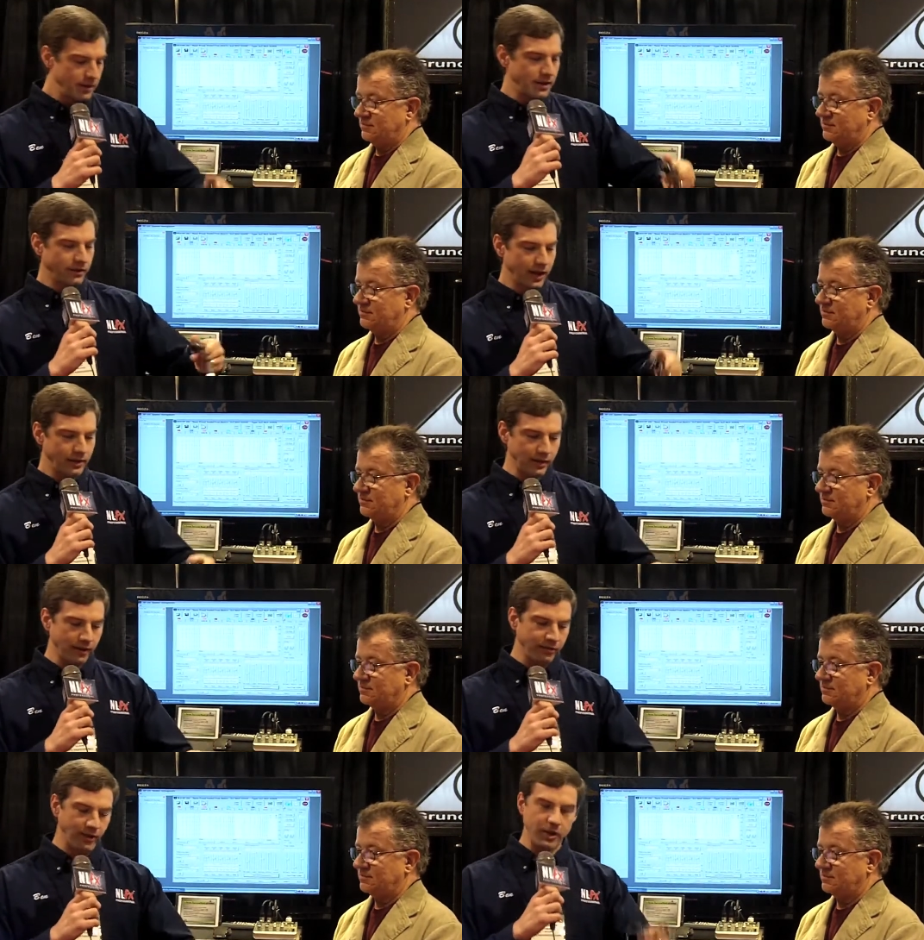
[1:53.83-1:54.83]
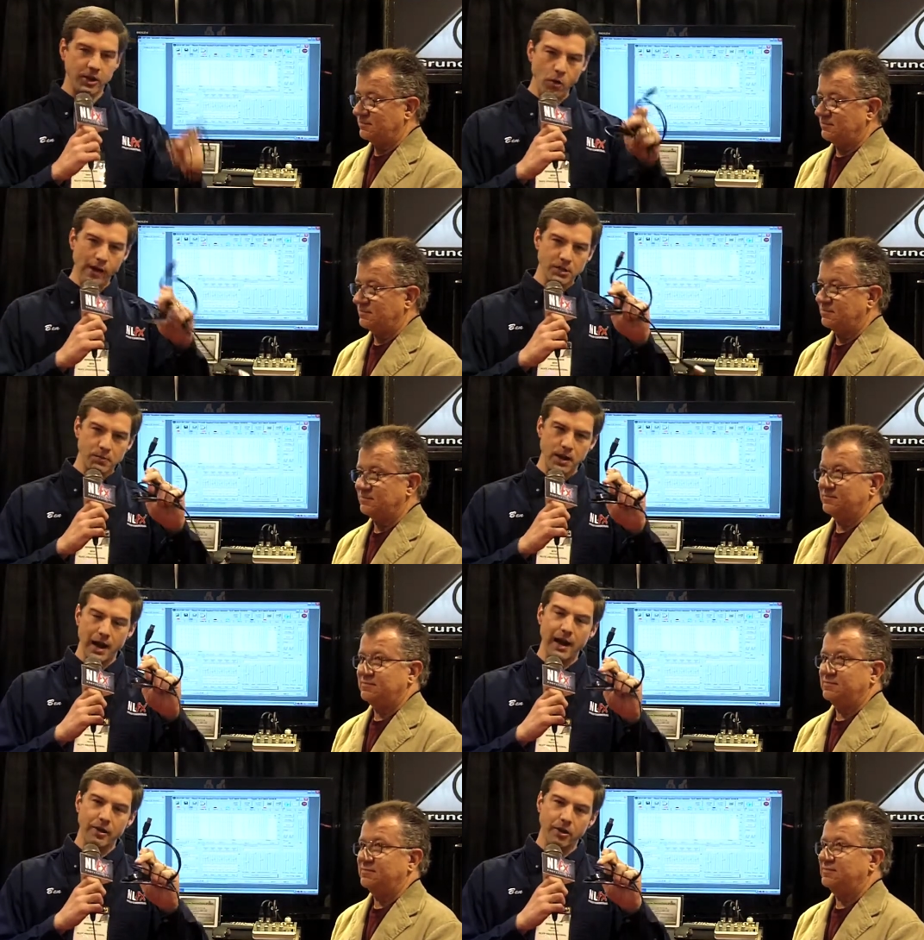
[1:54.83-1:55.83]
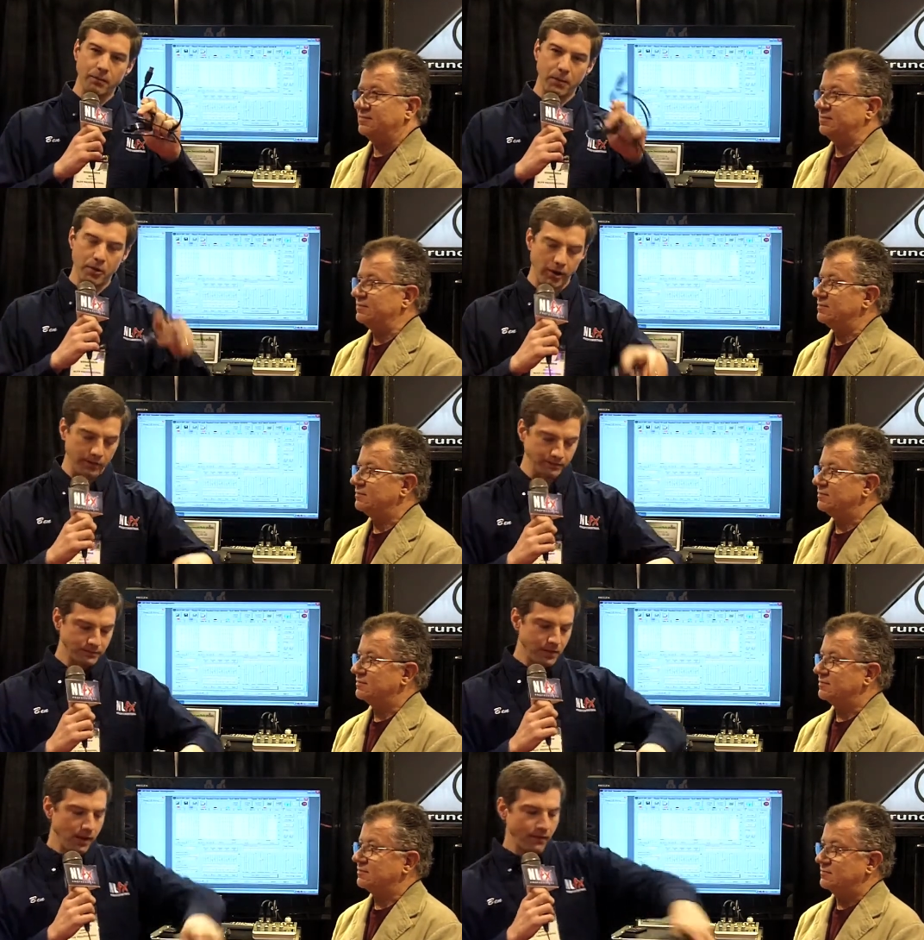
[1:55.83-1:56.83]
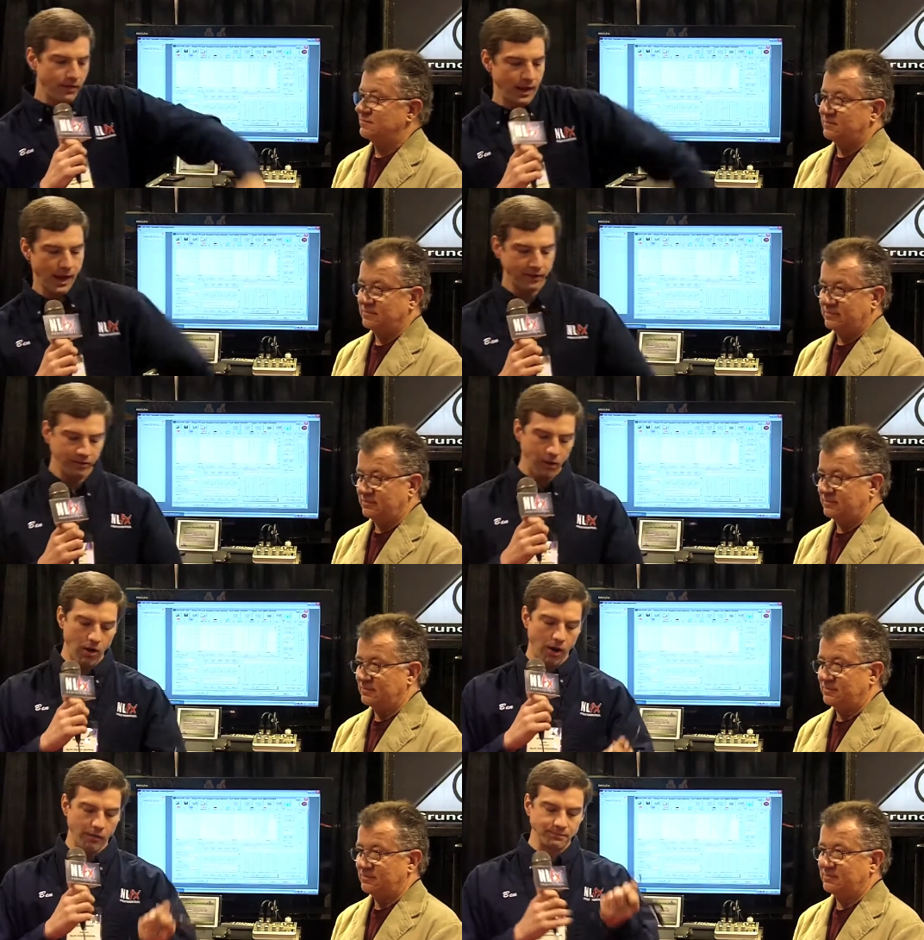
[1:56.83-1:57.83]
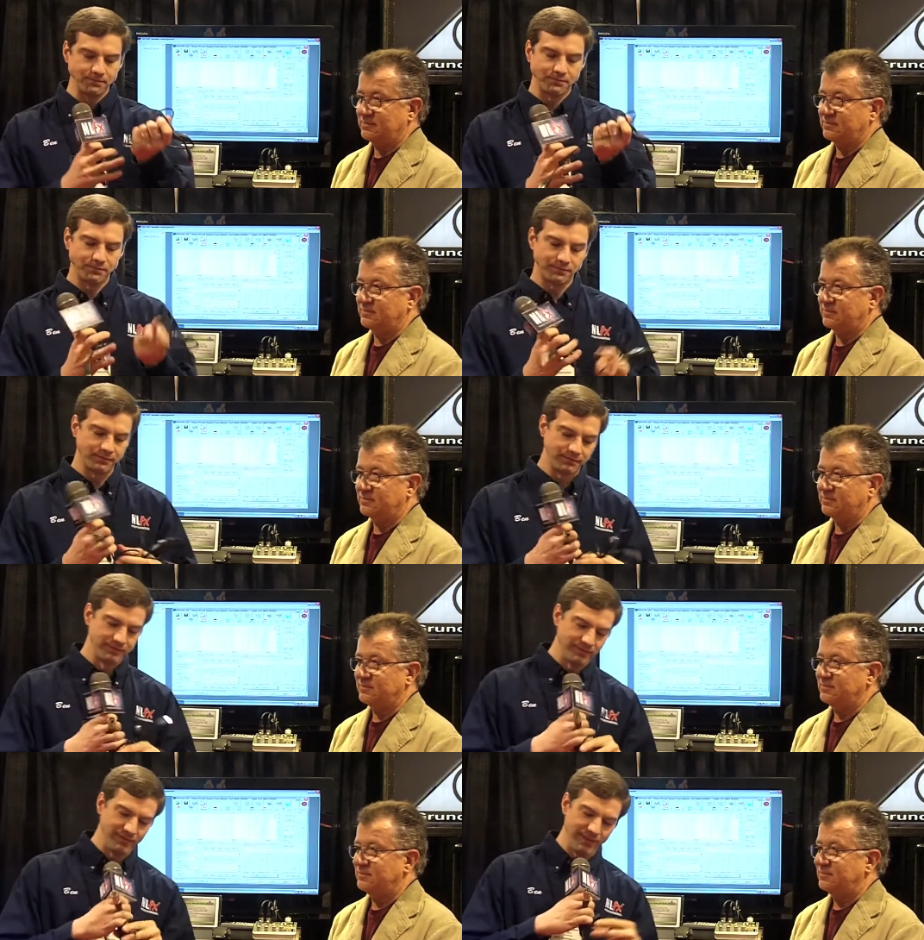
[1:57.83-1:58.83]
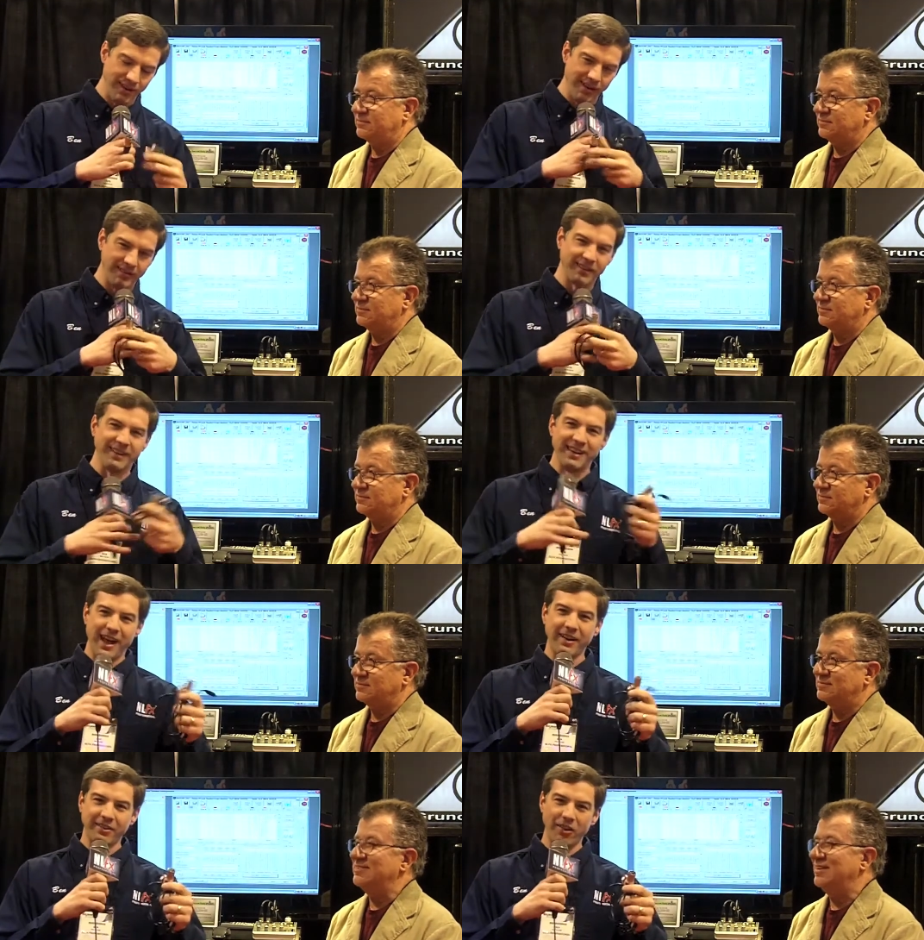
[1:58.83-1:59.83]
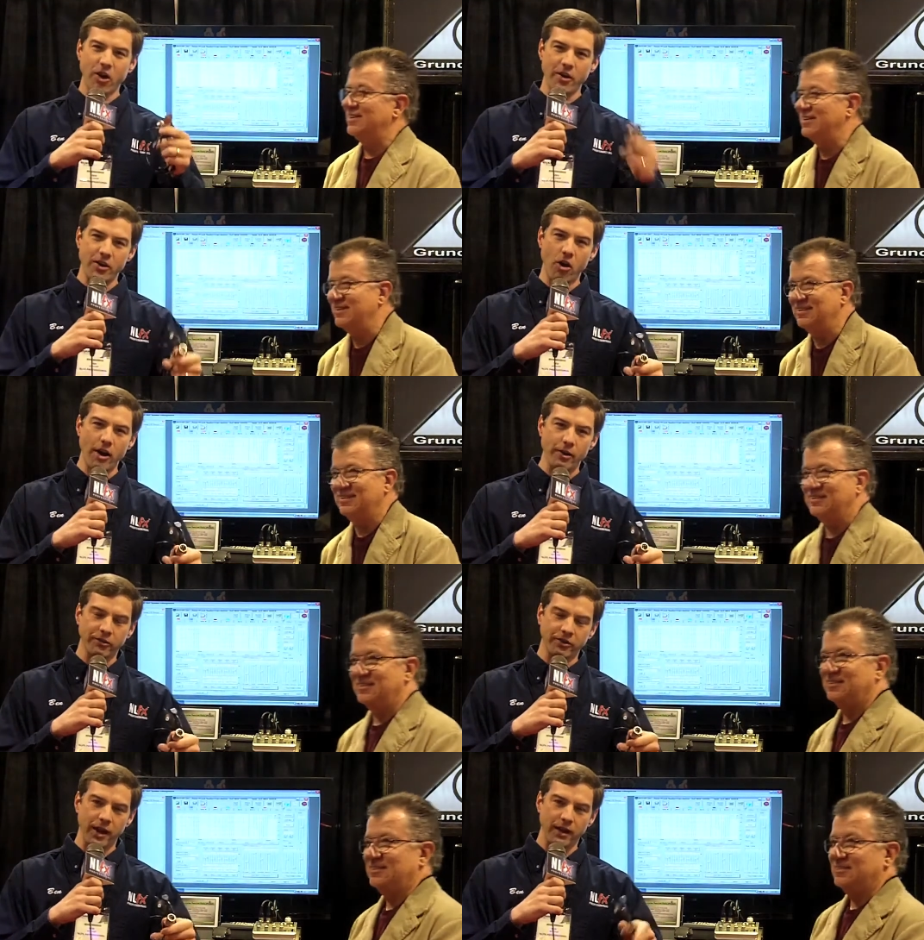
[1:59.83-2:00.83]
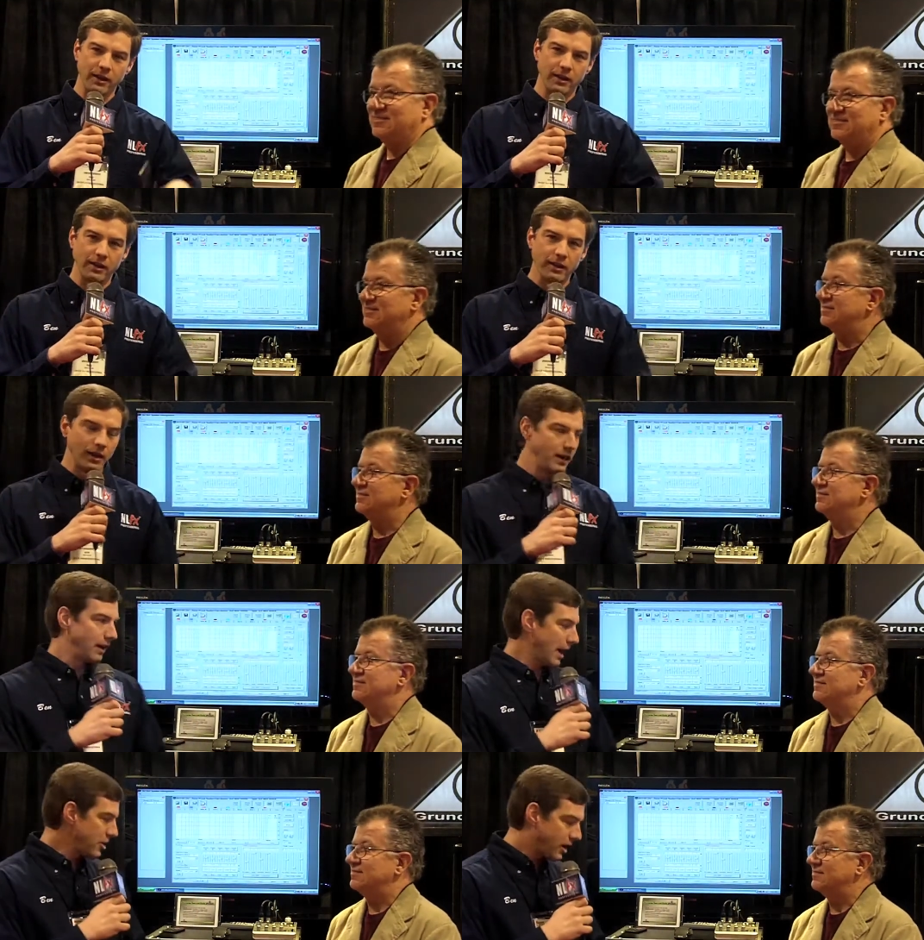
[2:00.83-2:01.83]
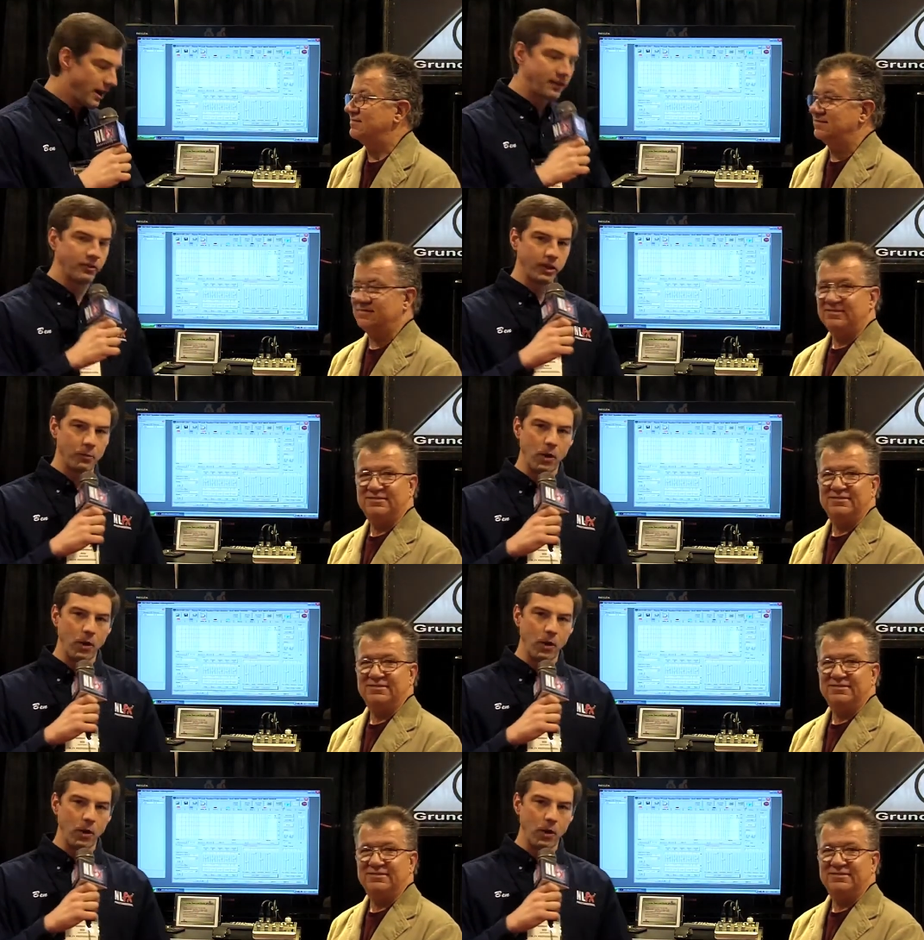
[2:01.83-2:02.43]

Speaker 1: You take this USB out of your computer, XLR, there it is, XLR into your audio snake, and you're connected to your